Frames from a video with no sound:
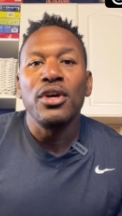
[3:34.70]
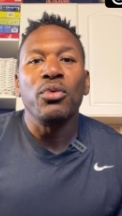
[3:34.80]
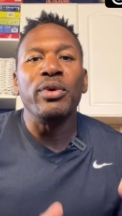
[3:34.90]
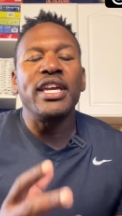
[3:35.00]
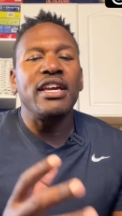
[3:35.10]

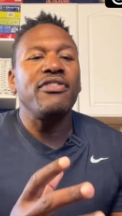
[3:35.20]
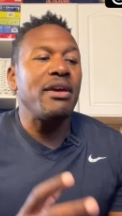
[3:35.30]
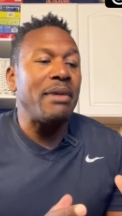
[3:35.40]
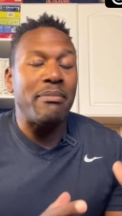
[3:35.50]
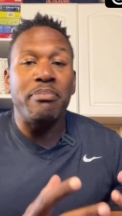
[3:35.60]
we give
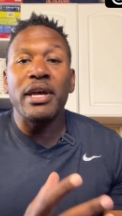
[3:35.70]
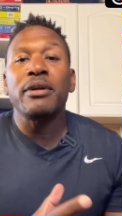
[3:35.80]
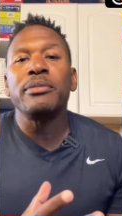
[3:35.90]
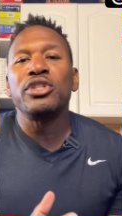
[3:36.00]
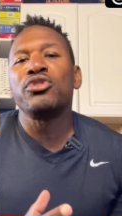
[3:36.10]
him a bigger
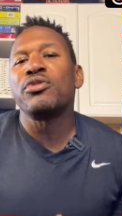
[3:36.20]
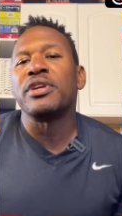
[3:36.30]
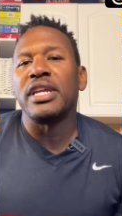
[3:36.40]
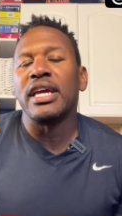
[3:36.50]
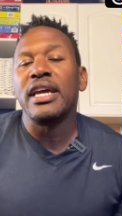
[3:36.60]

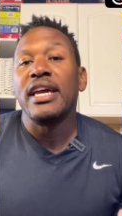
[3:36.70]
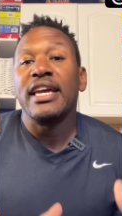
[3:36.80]
majority.